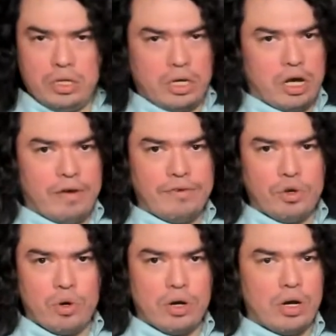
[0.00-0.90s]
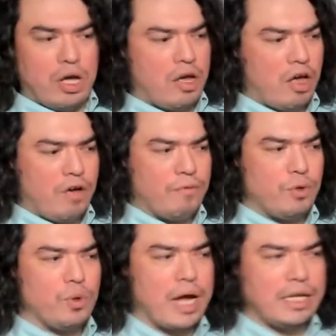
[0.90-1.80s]
of you
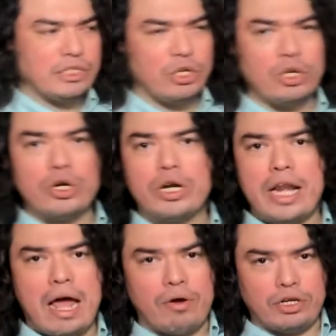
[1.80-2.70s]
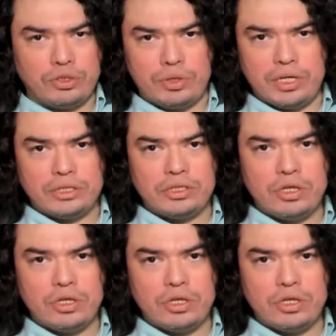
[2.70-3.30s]
guys learning how to do this.